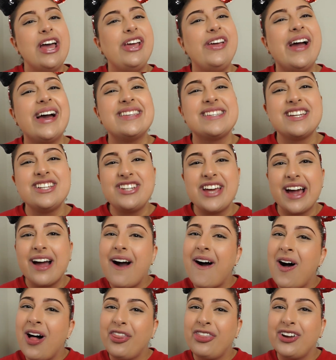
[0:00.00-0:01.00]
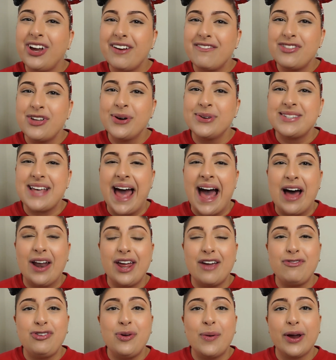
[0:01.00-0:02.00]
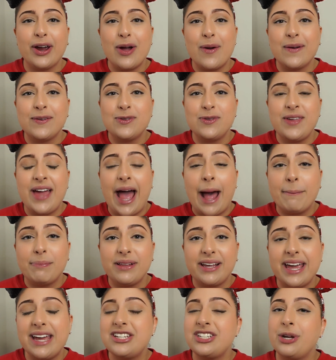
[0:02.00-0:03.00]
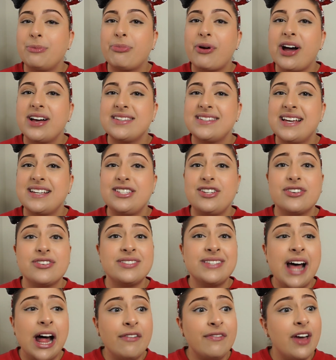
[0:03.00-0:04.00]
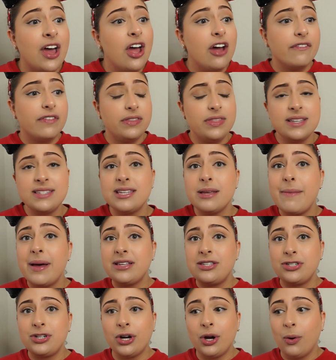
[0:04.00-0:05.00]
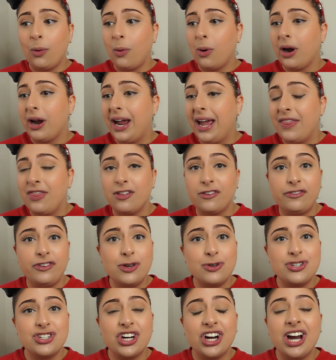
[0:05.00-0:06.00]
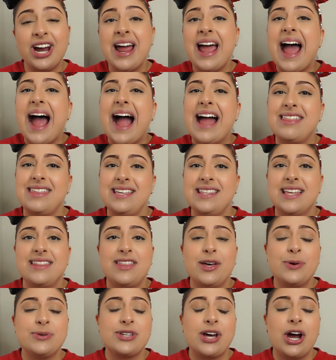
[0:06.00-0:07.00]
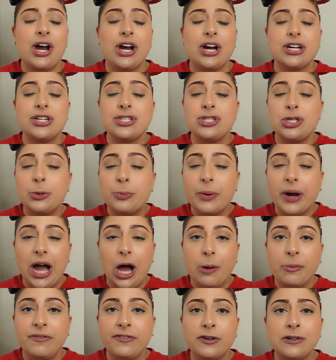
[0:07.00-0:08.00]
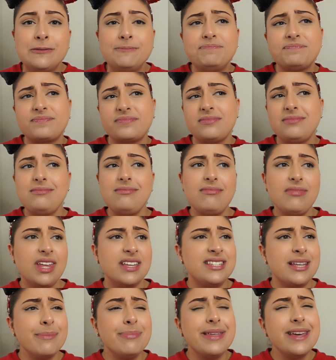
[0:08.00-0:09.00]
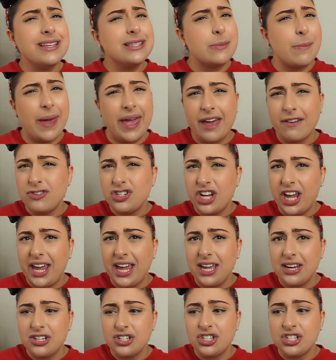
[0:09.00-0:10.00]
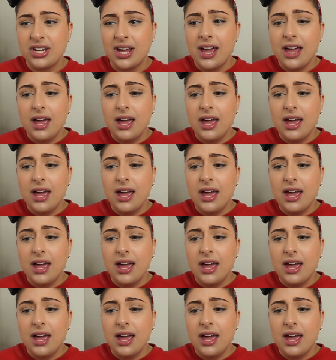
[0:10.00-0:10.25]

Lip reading: you guys can check all three of those out if you are going through the application process yourself for this semester or in the future. I think that those are super helpful. Some things may have changed